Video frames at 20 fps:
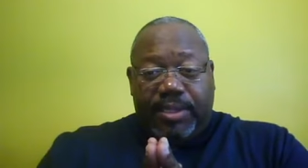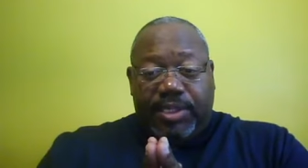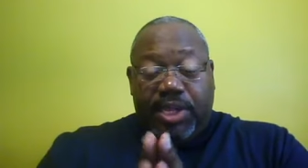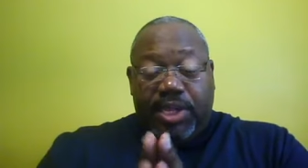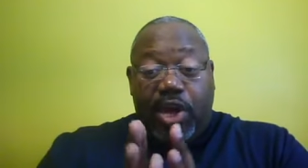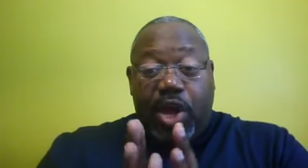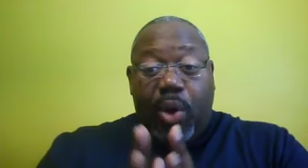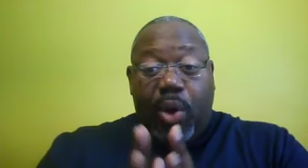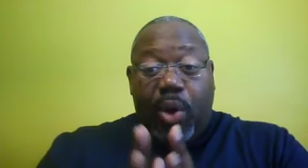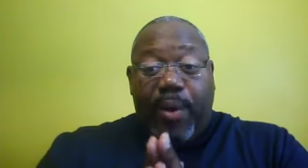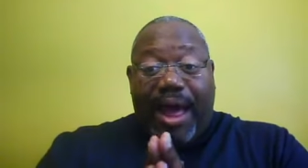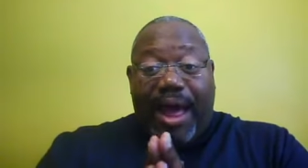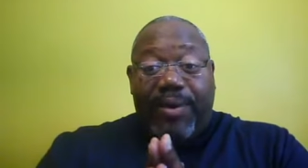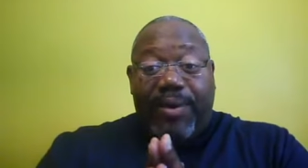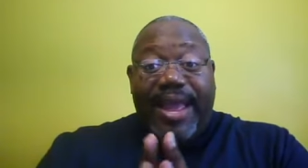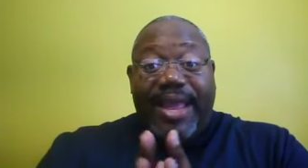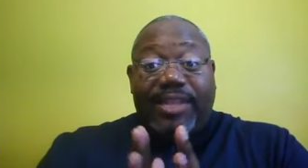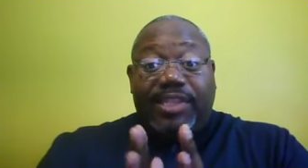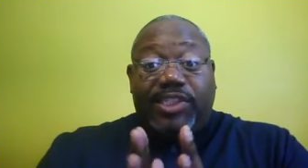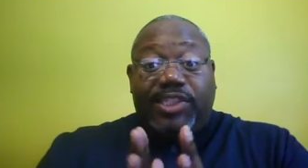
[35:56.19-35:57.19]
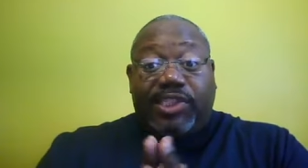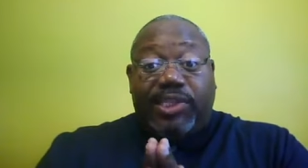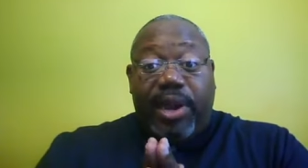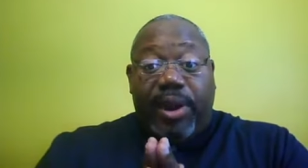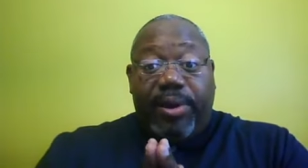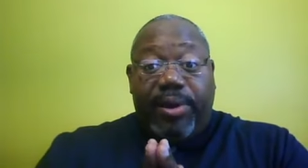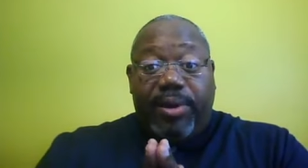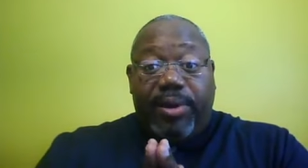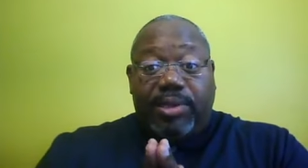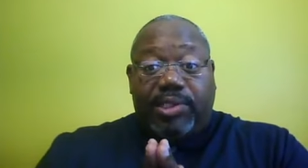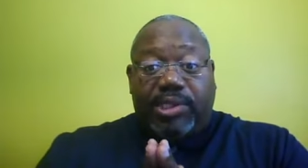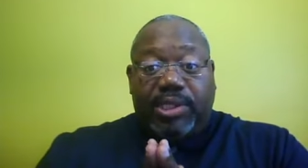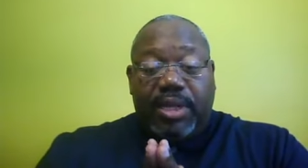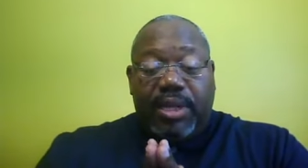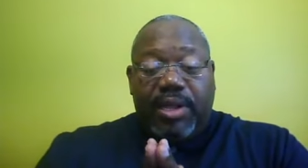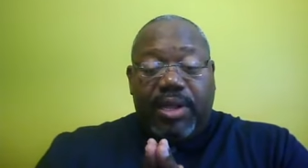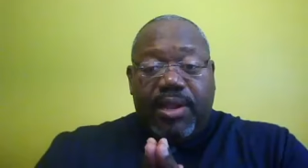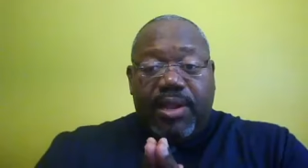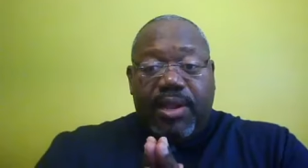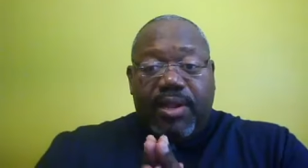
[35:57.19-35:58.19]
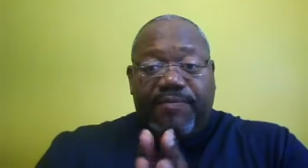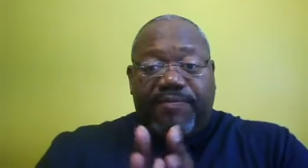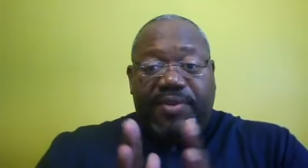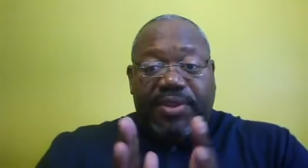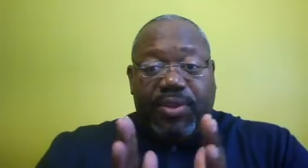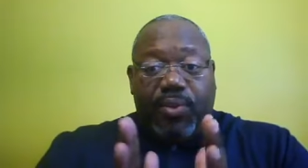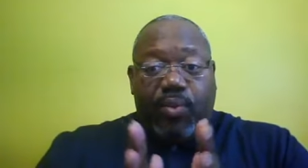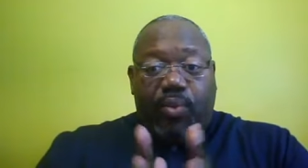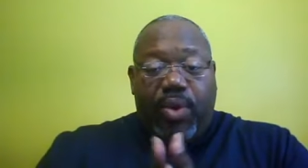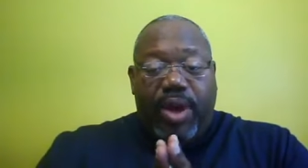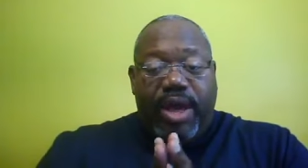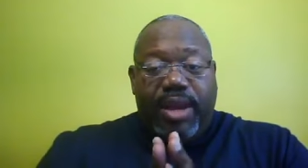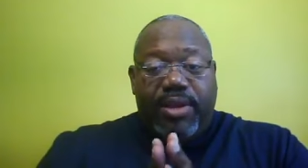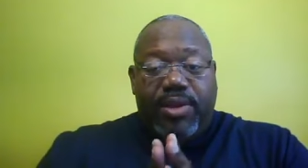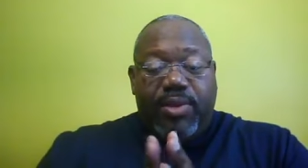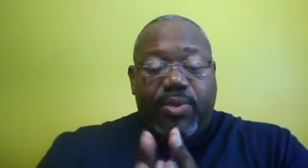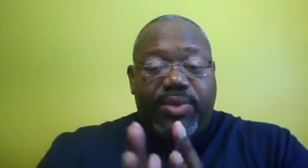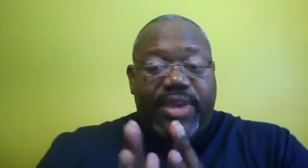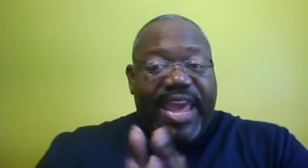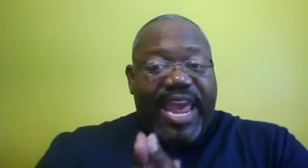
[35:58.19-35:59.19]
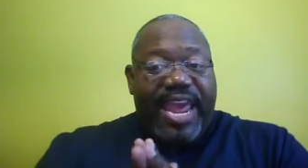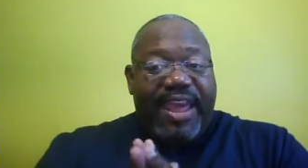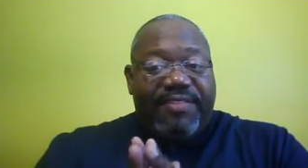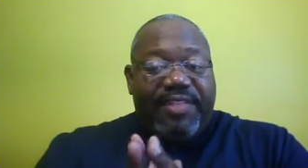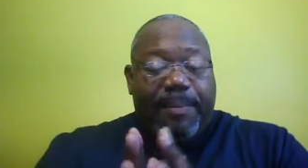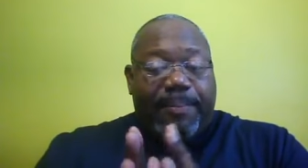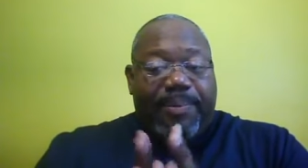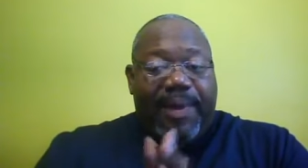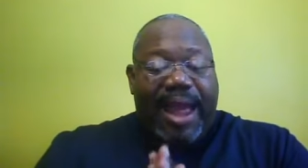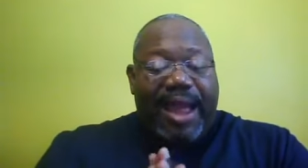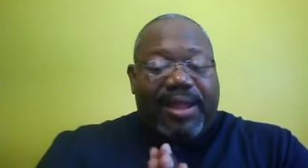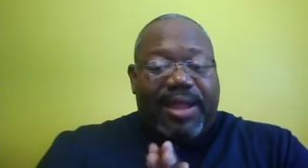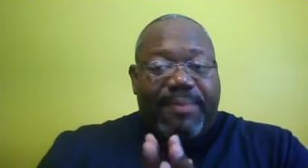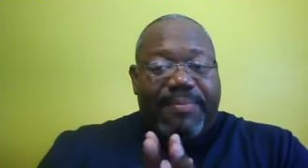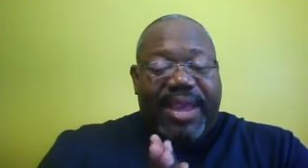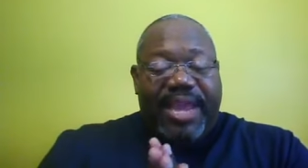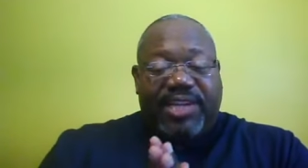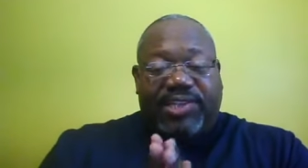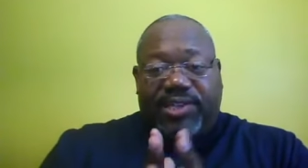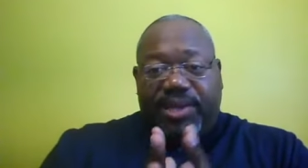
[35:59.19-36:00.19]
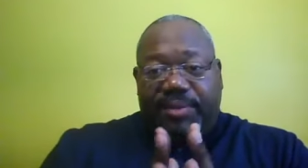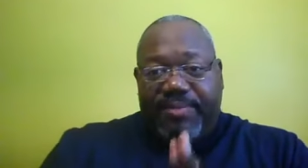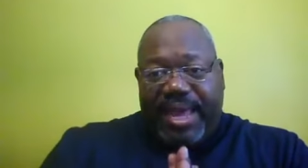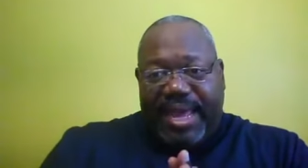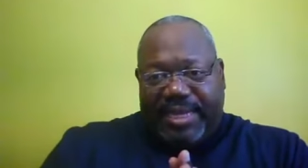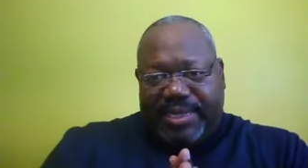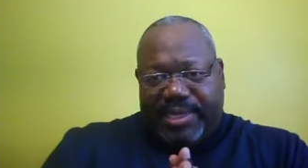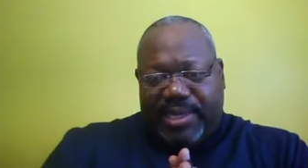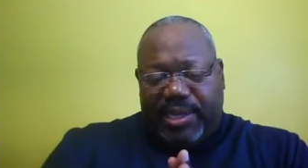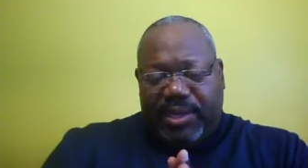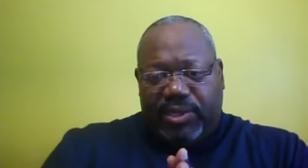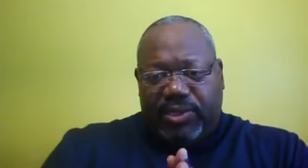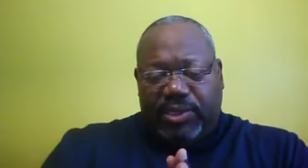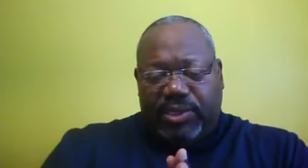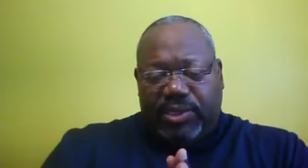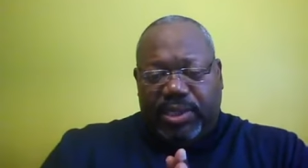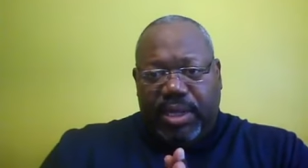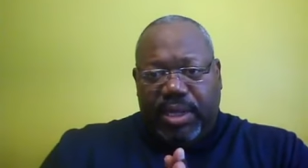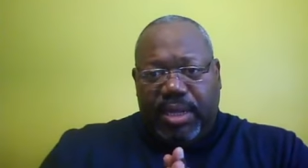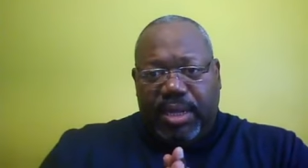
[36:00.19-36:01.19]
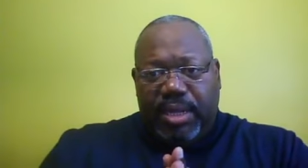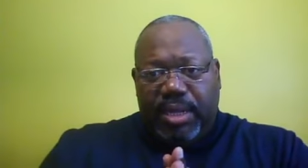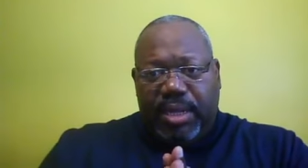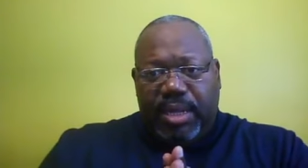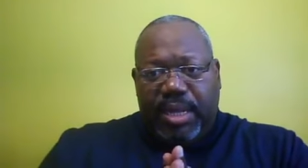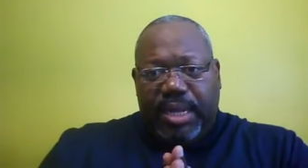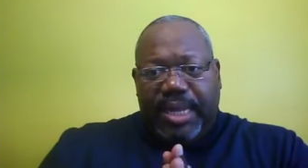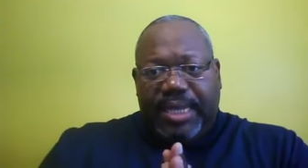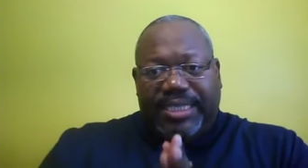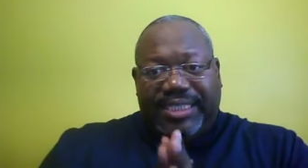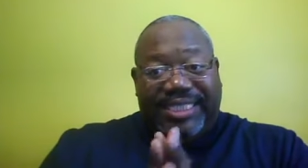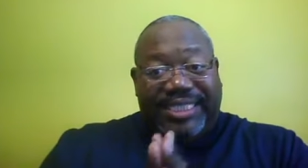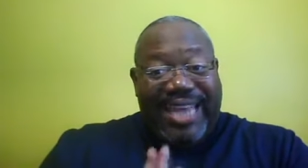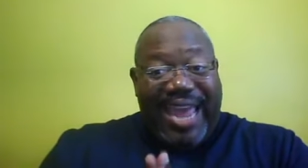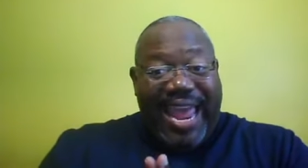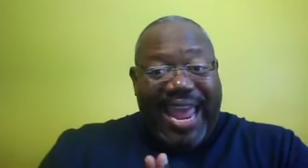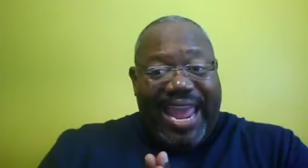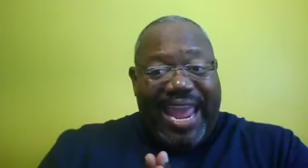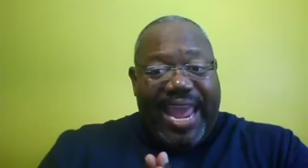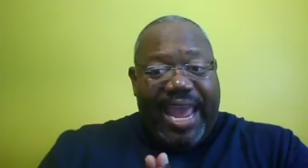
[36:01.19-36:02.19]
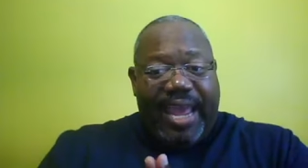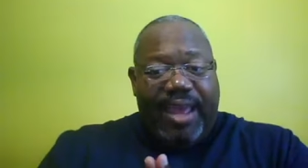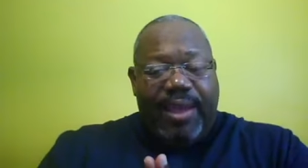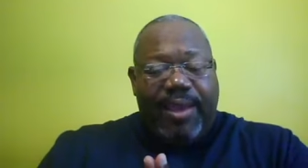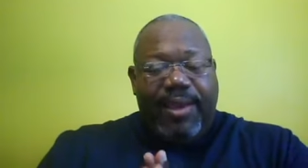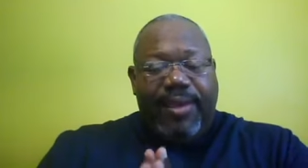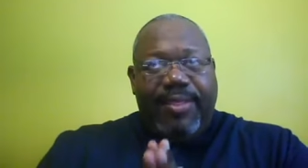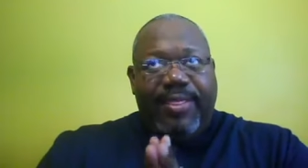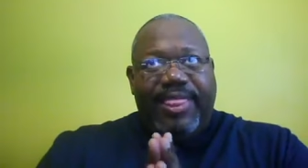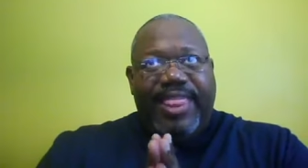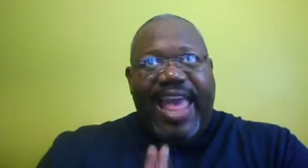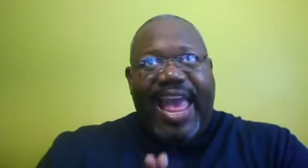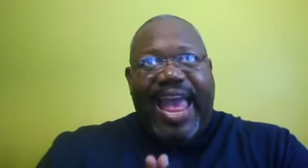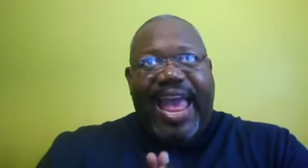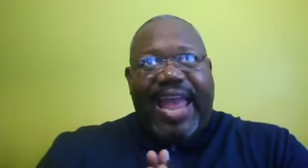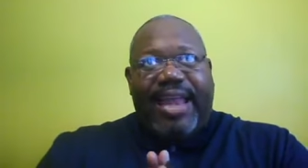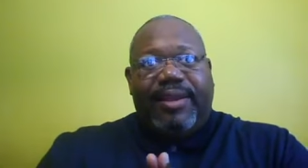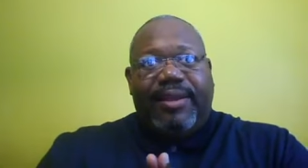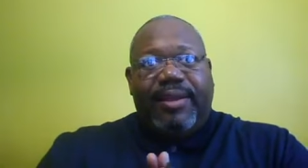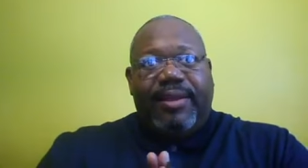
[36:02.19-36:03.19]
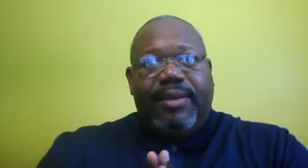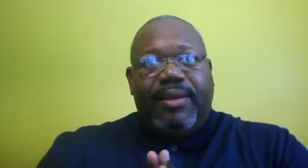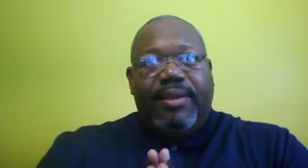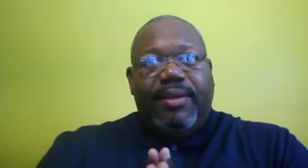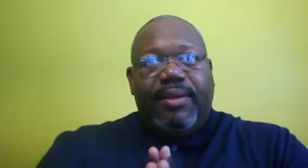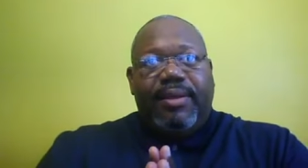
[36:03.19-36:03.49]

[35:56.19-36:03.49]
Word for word: to go out and search for the one who gave the proclamation message, saying that